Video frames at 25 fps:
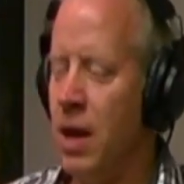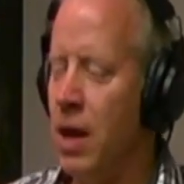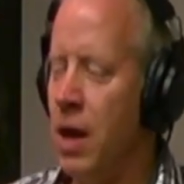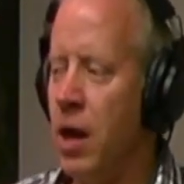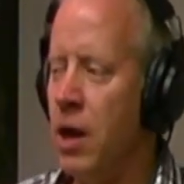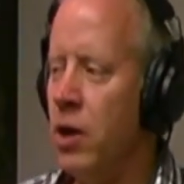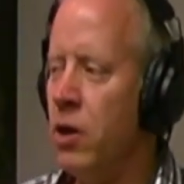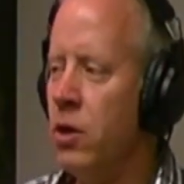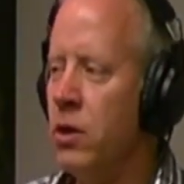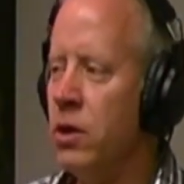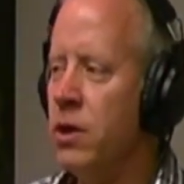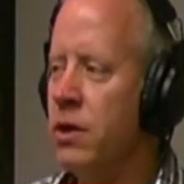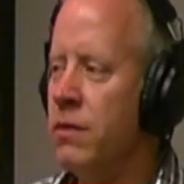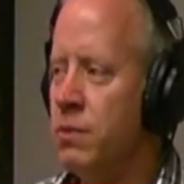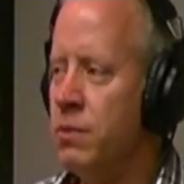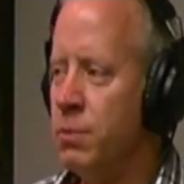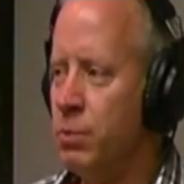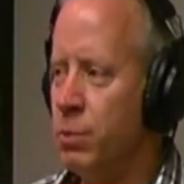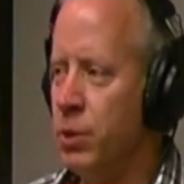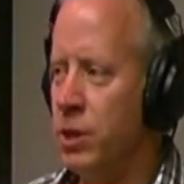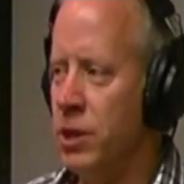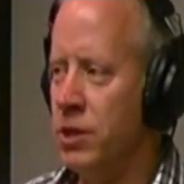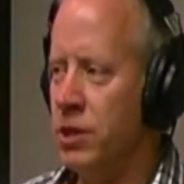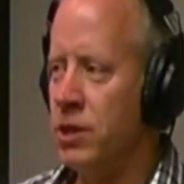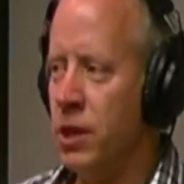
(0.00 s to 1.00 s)
I don't live to
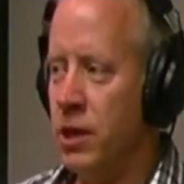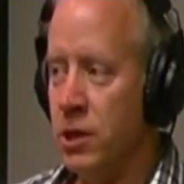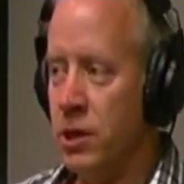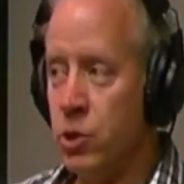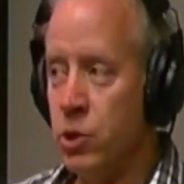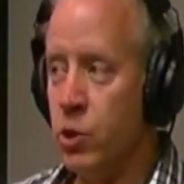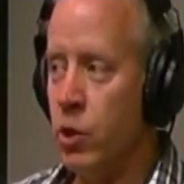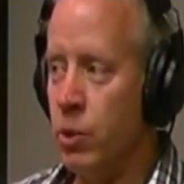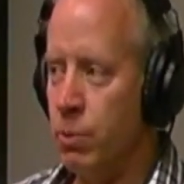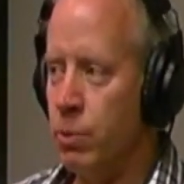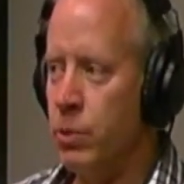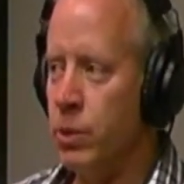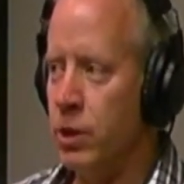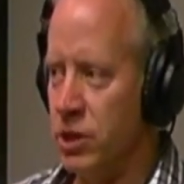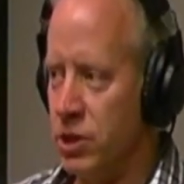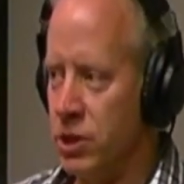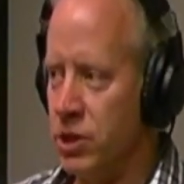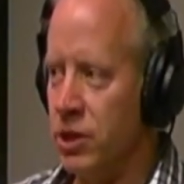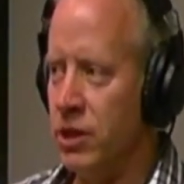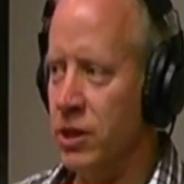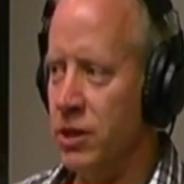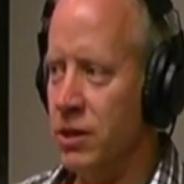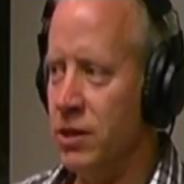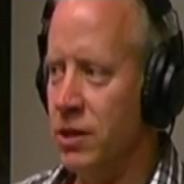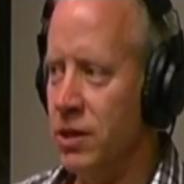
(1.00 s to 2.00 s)
preach. I enjoy
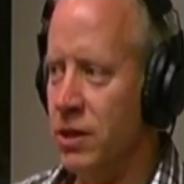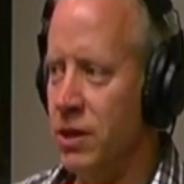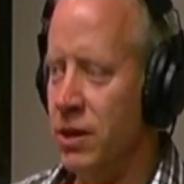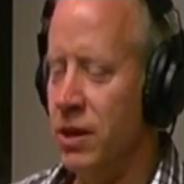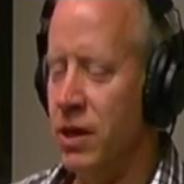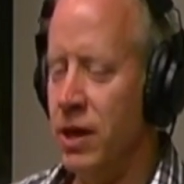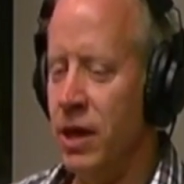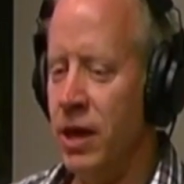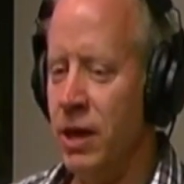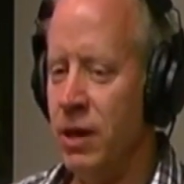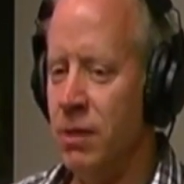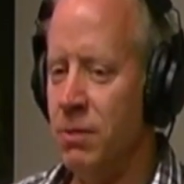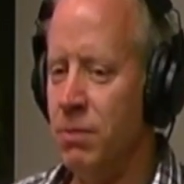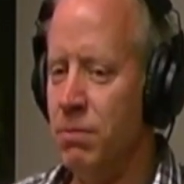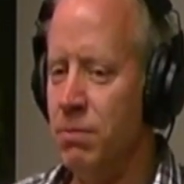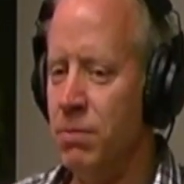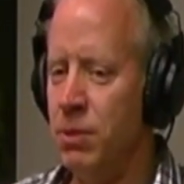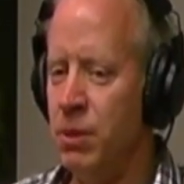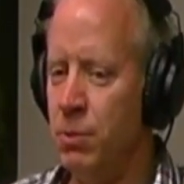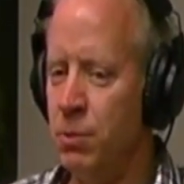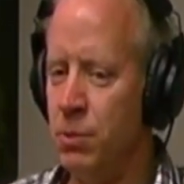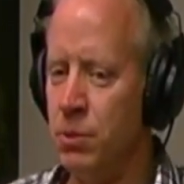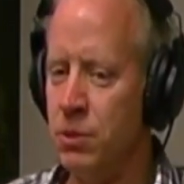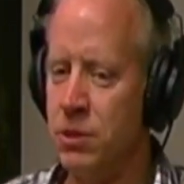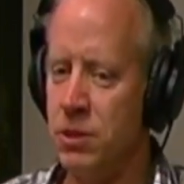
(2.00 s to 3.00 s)
preaching, and
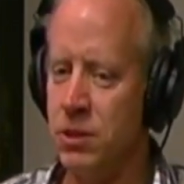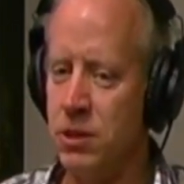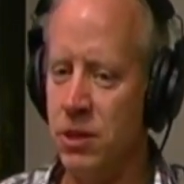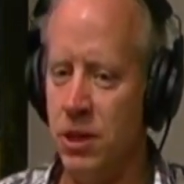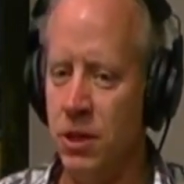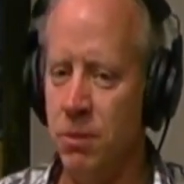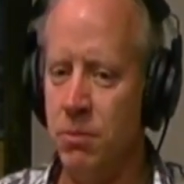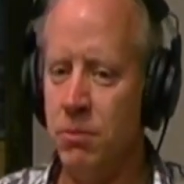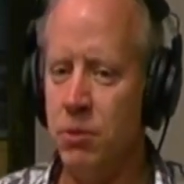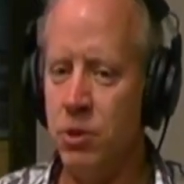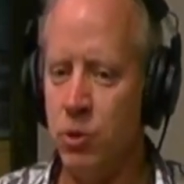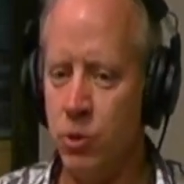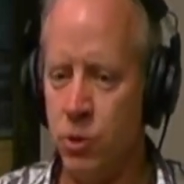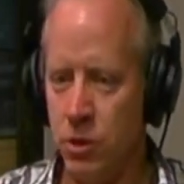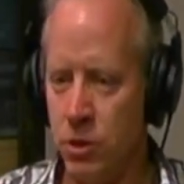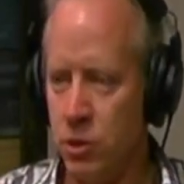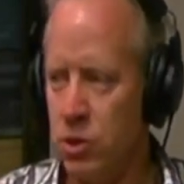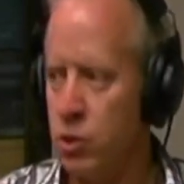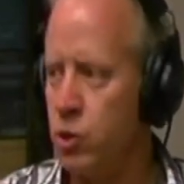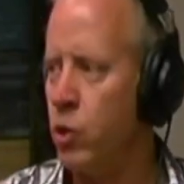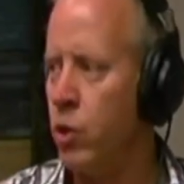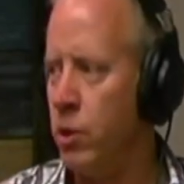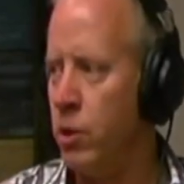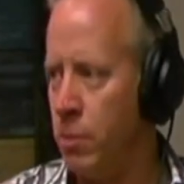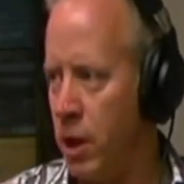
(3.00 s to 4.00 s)
people seem to
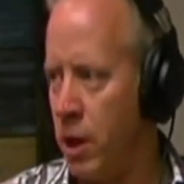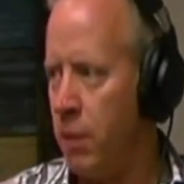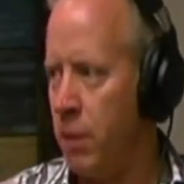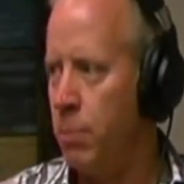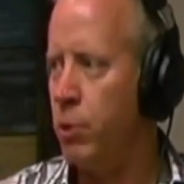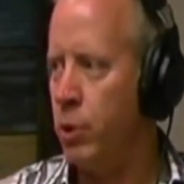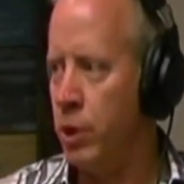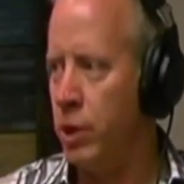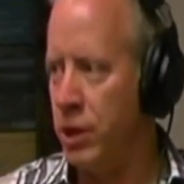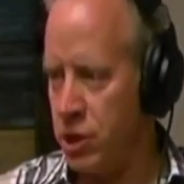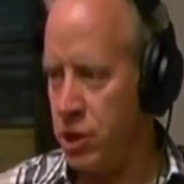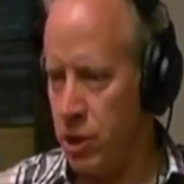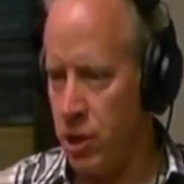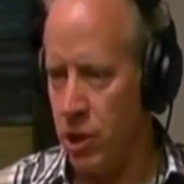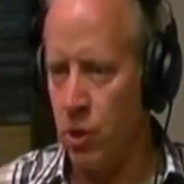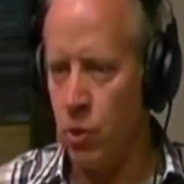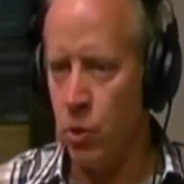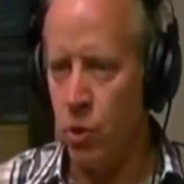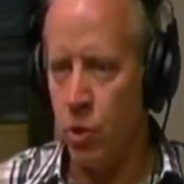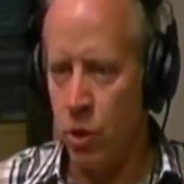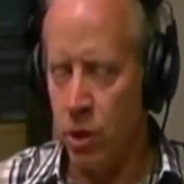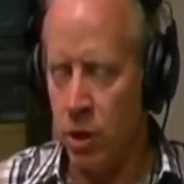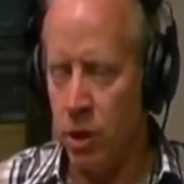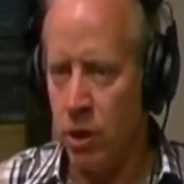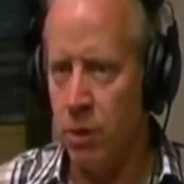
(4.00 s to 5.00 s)
enjoy my preaching
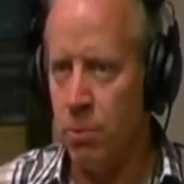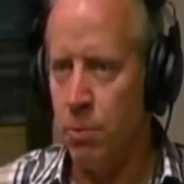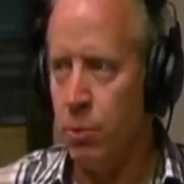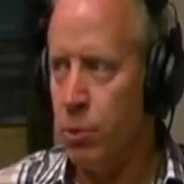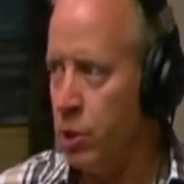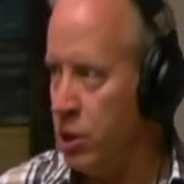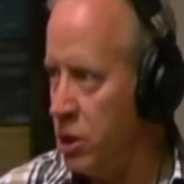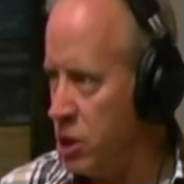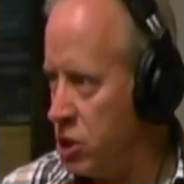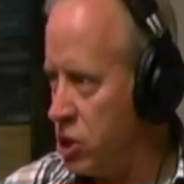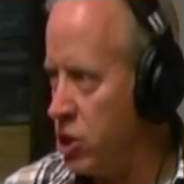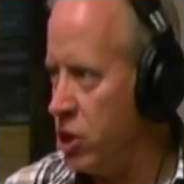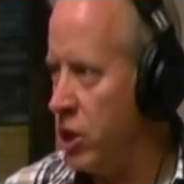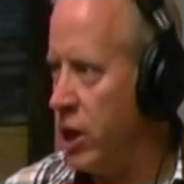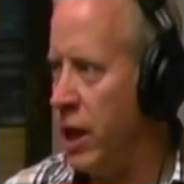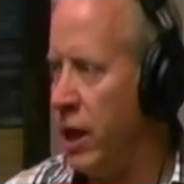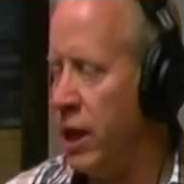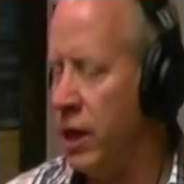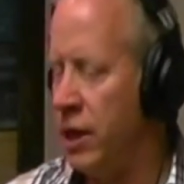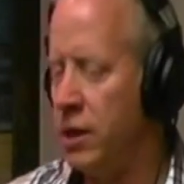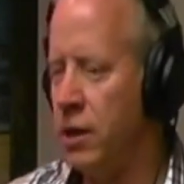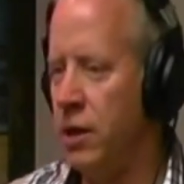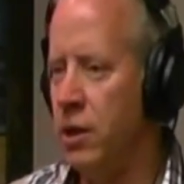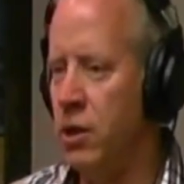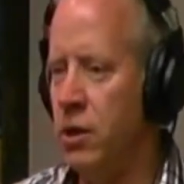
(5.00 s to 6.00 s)
or
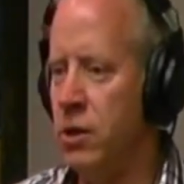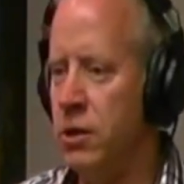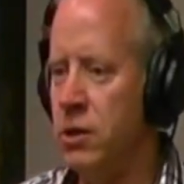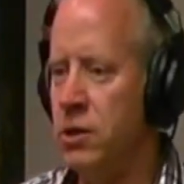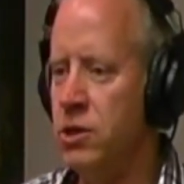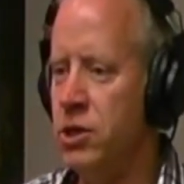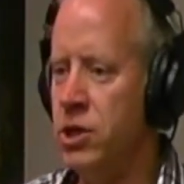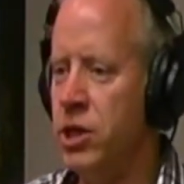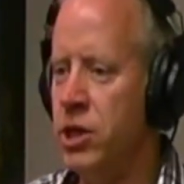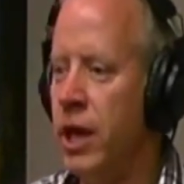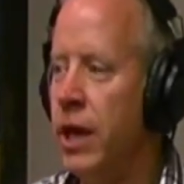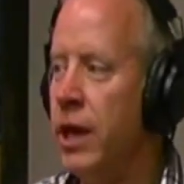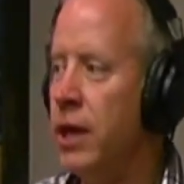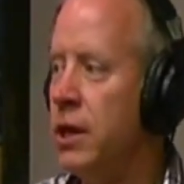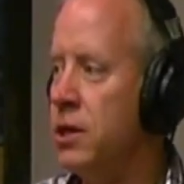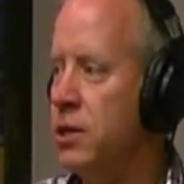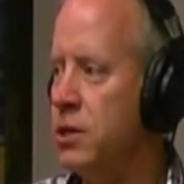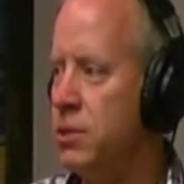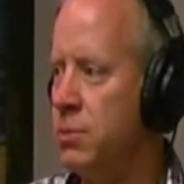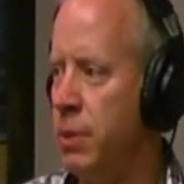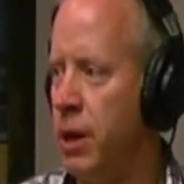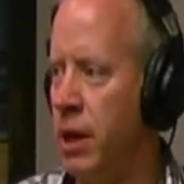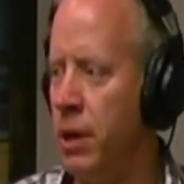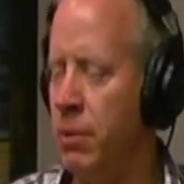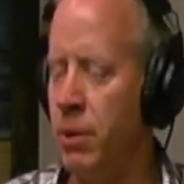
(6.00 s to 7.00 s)
appreciate and are changed
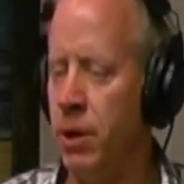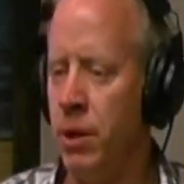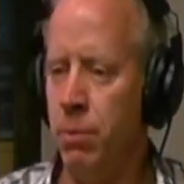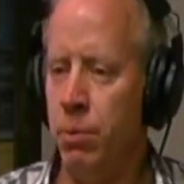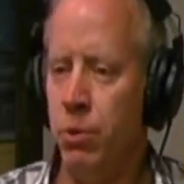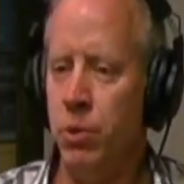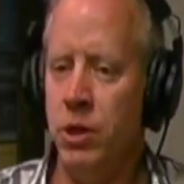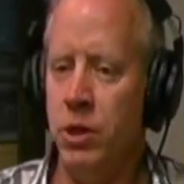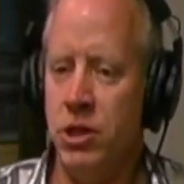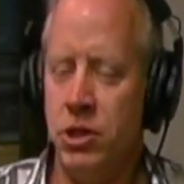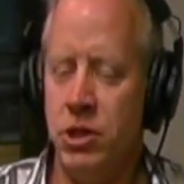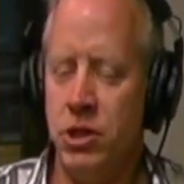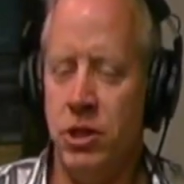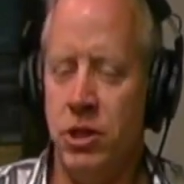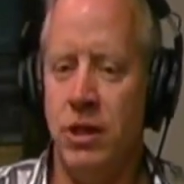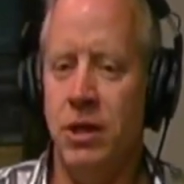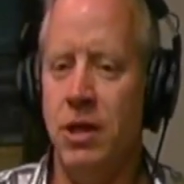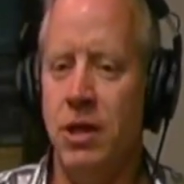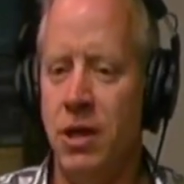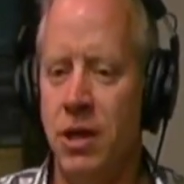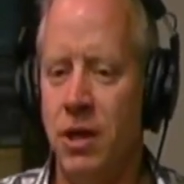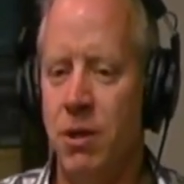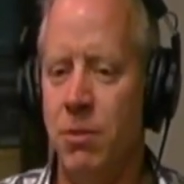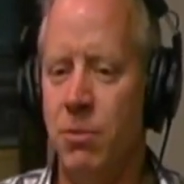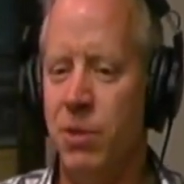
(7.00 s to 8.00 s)
by my preaching,
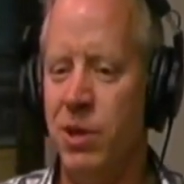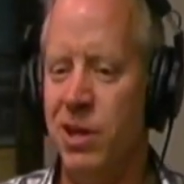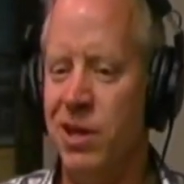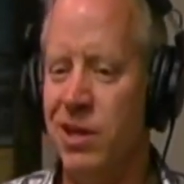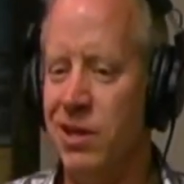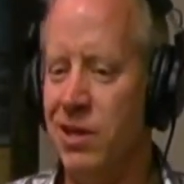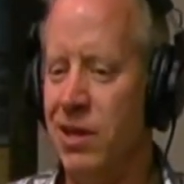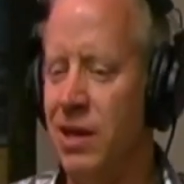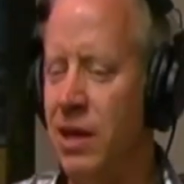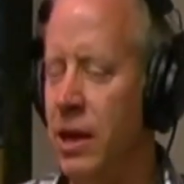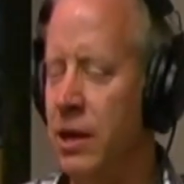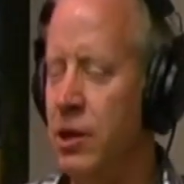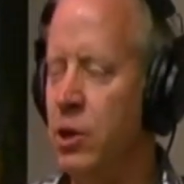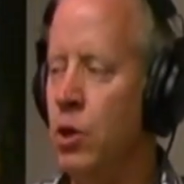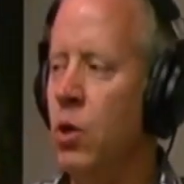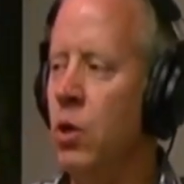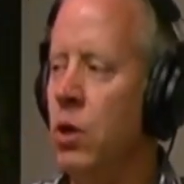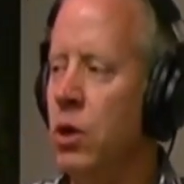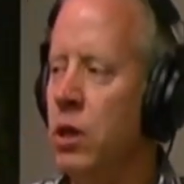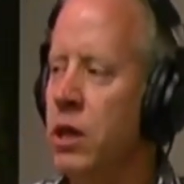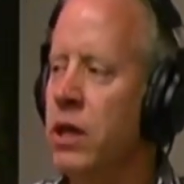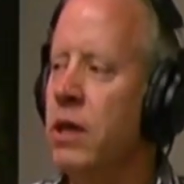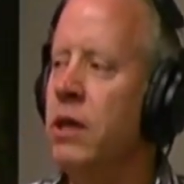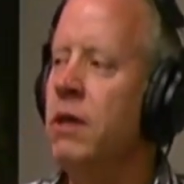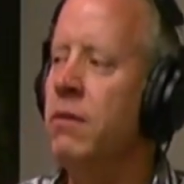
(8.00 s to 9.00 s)
but I don't
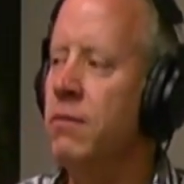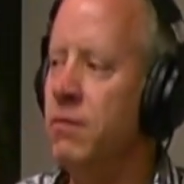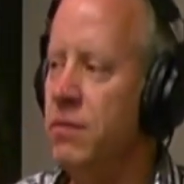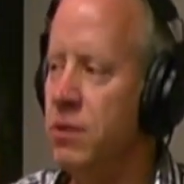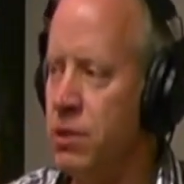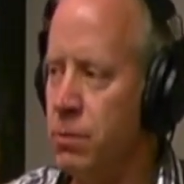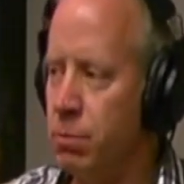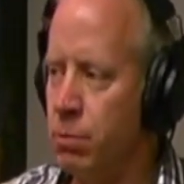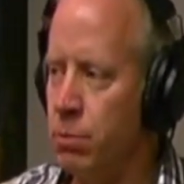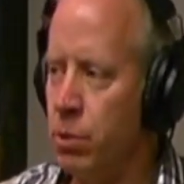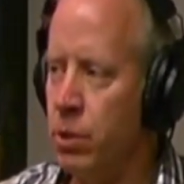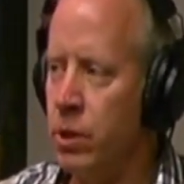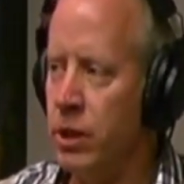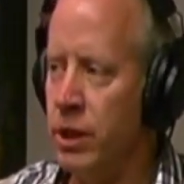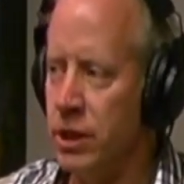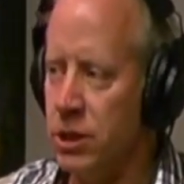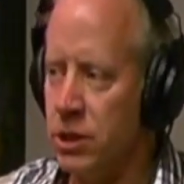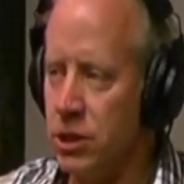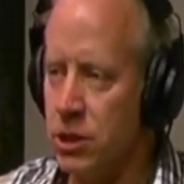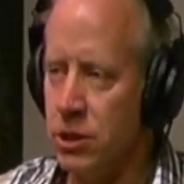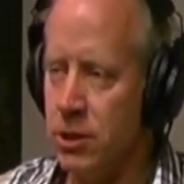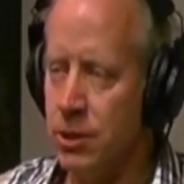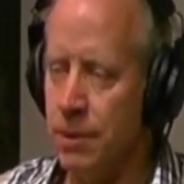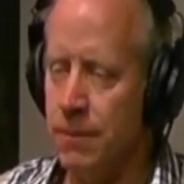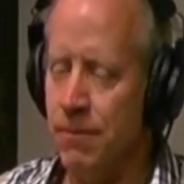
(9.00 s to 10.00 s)
live to preach.